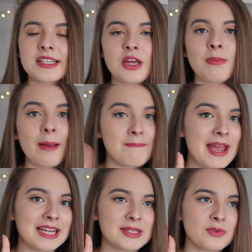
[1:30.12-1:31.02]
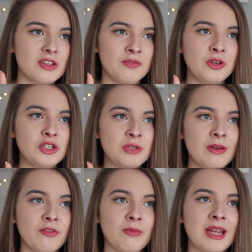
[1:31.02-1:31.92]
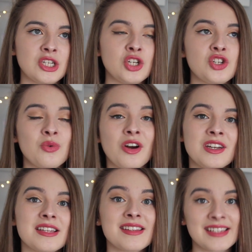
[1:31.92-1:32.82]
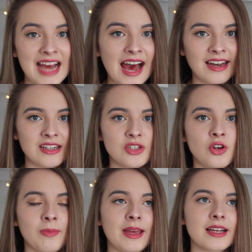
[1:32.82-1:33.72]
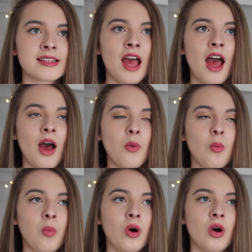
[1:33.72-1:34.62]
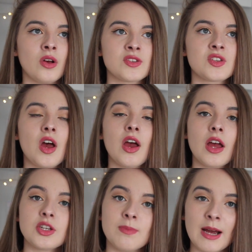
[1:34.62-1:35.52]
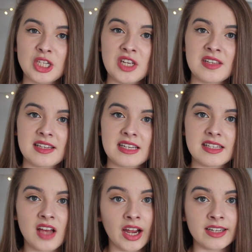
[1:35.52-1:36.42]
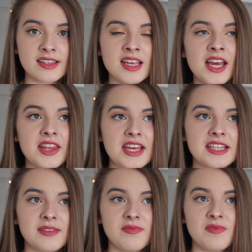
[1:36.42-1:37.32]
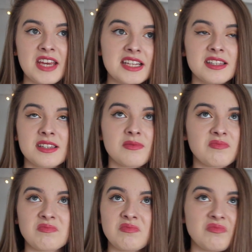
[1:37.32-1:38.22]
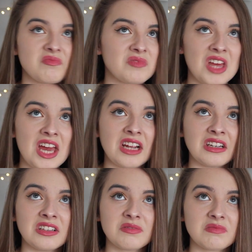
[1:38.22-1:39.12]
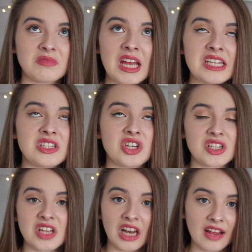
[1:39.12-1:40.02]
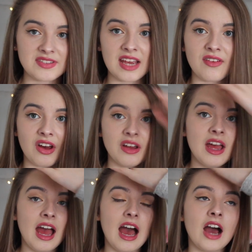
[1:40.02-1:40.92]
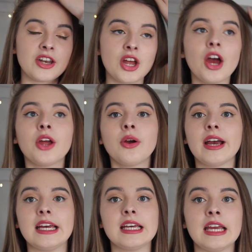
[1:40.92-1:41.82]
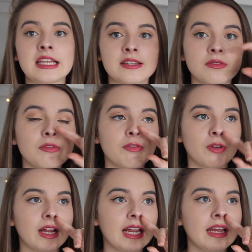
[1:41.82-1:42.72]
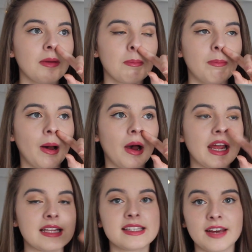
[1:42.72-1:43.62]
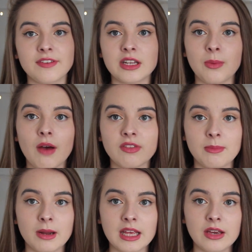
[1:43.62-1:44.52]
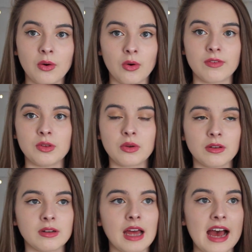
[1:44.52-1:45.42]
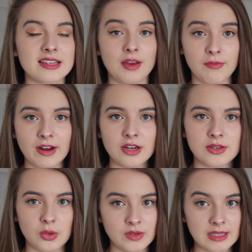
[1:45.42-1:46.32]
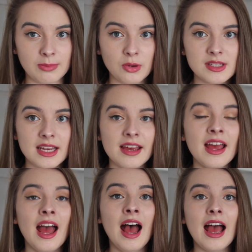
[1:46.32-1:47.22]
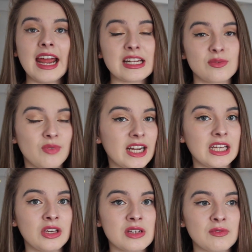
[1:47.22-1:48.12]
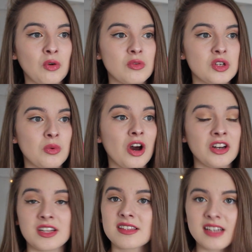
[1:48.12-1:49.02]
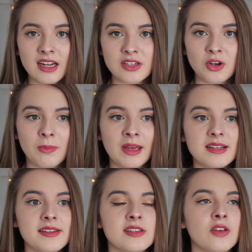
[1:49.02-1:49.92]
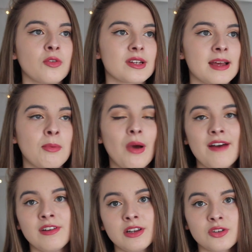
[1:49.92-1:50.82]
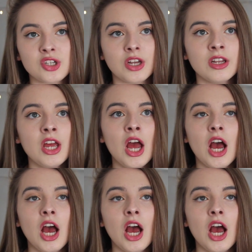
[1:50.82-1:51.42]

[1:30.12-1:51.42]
So my main source of YouTube information to understand topics was my GCSE science. This thing is just a lifesaver. I know it isn't free, but it's definitely worth the money, or if you can ask a friend who's already bought it, it's really useful to understand topics. So for example, evolution,